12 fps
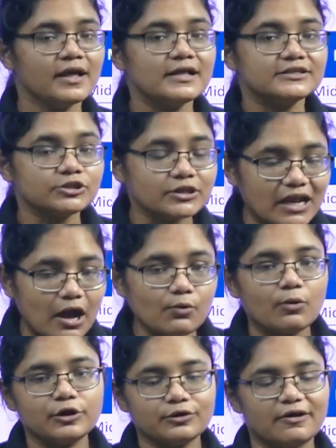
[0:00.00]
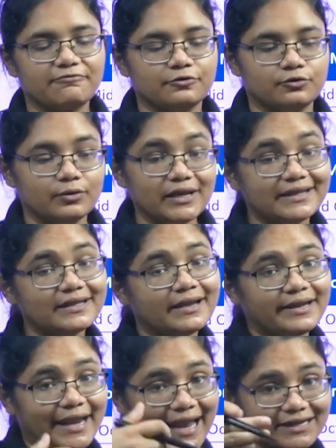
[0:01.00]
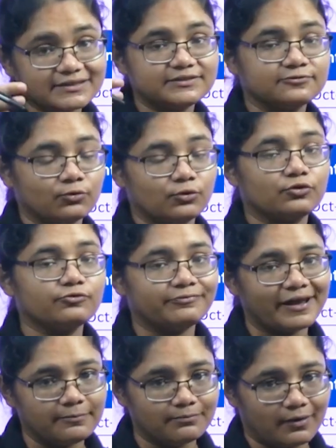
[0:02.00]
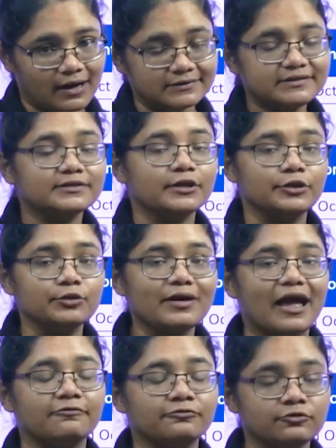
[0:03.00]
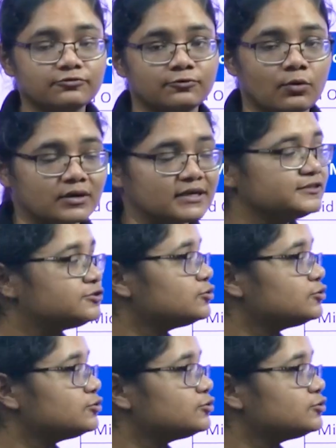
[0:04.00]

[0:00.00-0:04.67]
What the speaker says: So now what you have to do in the next 4 to 5 months, you have to focus